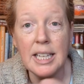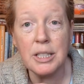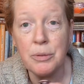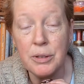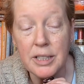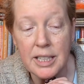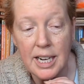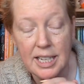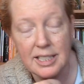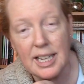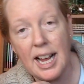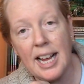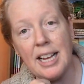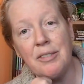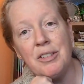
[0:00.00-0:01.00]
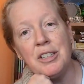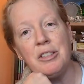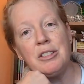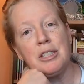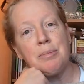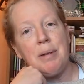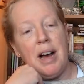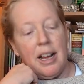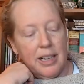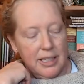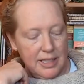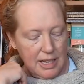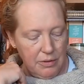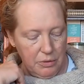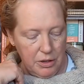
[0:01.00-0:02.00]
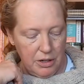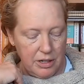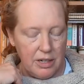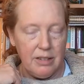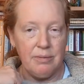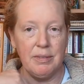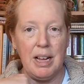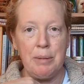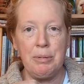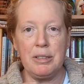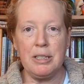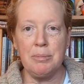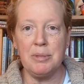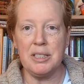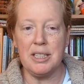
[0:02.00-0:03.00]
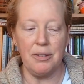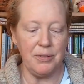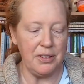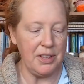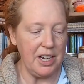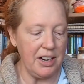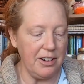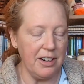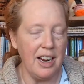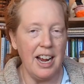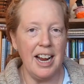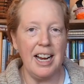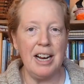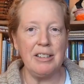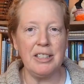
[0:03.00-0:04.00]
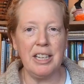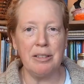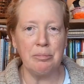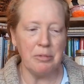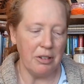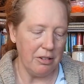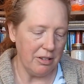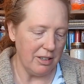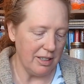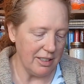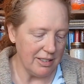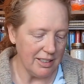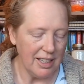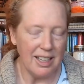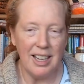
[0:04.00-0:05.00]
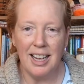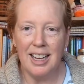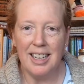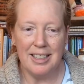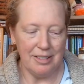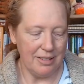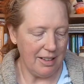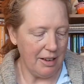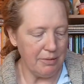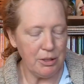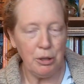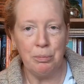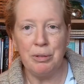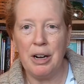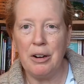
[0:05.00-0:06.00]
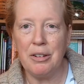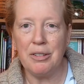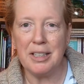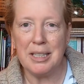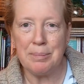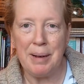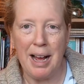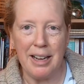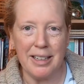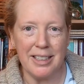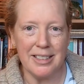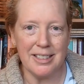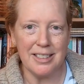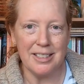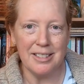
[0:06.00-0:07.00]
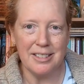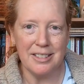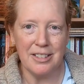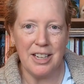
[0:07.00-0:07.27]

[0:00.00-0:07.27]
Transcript: It's really nice. I even used the pockets at work. I put some stuff in there, and I was like, oh, I'm so proud of these pockets.